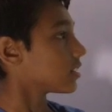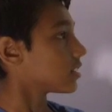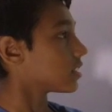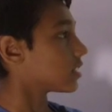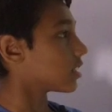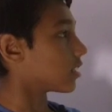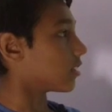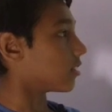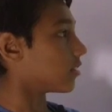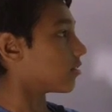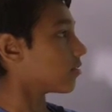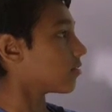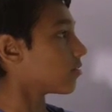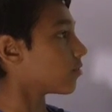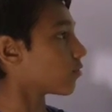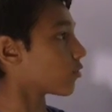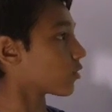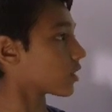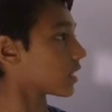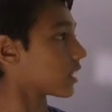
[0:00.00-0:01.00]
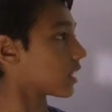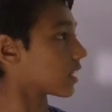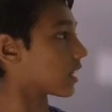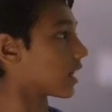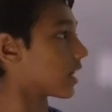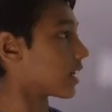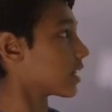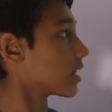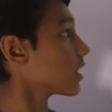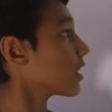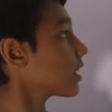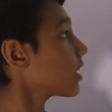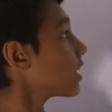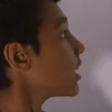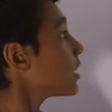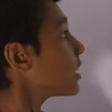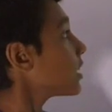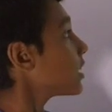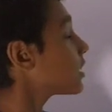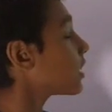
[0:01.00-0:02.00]
So 49.
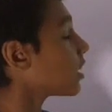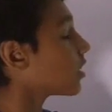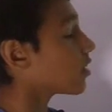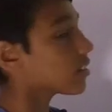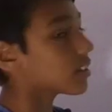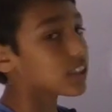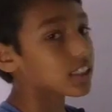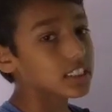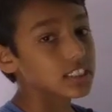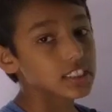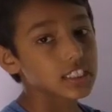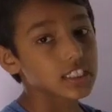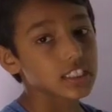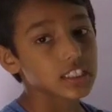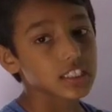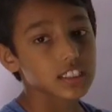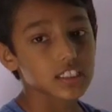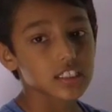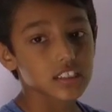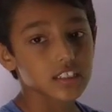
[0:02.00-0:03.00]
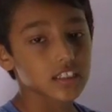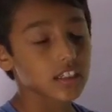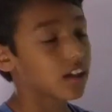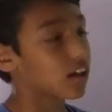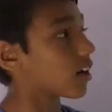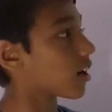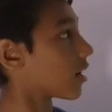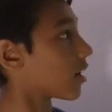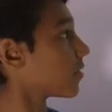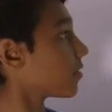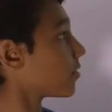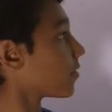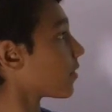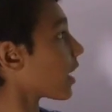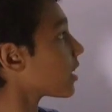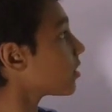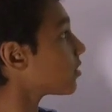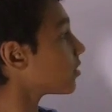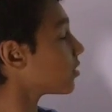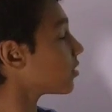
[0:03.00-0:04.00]
So this is our
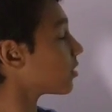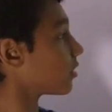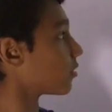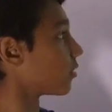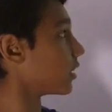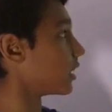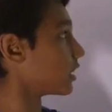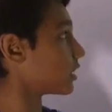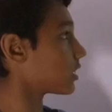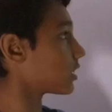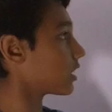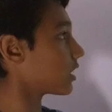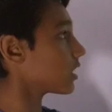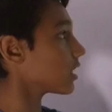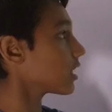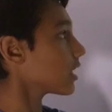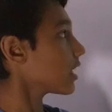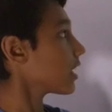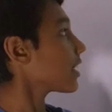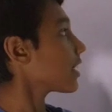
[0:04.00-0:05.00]
final equation.